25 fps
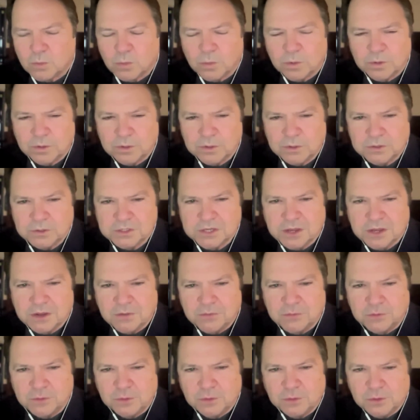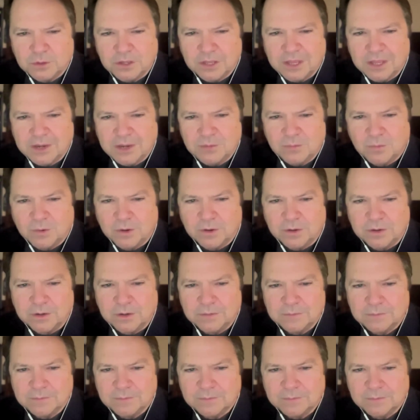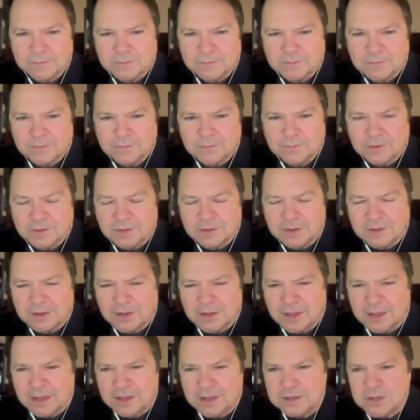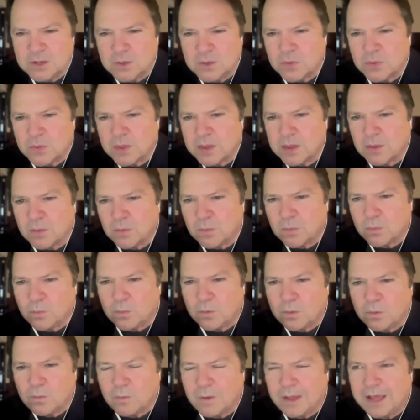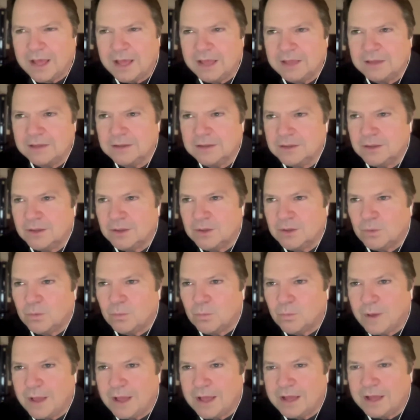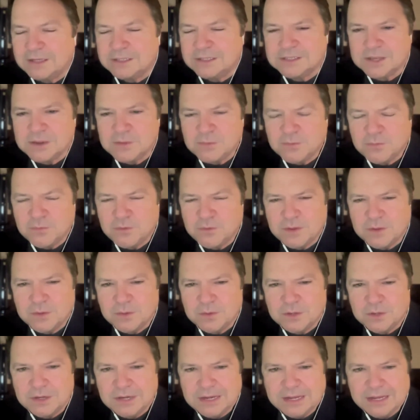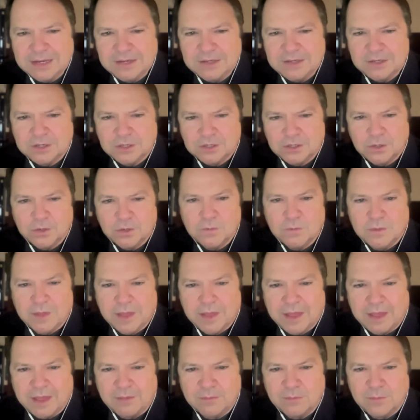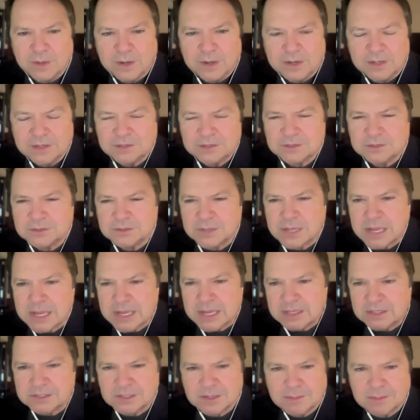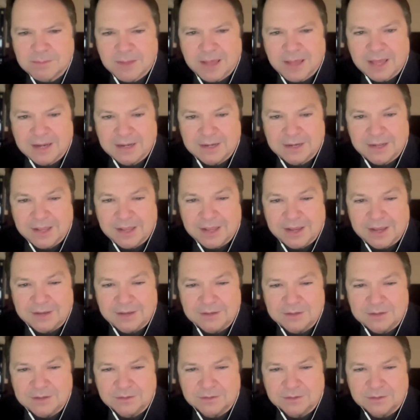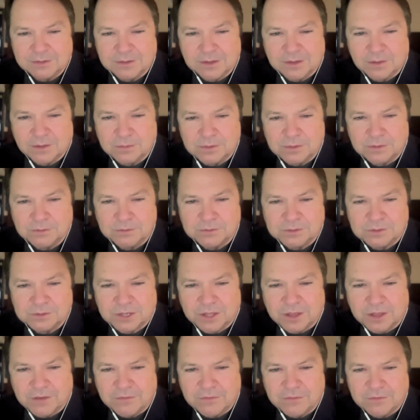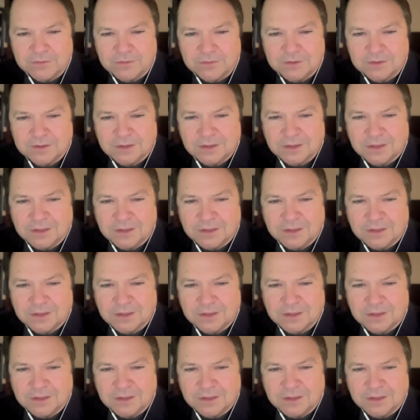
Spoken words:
toward yourself. You look inward and you think, well, why does he feel the need to do that when it's his and my day to go do stuff?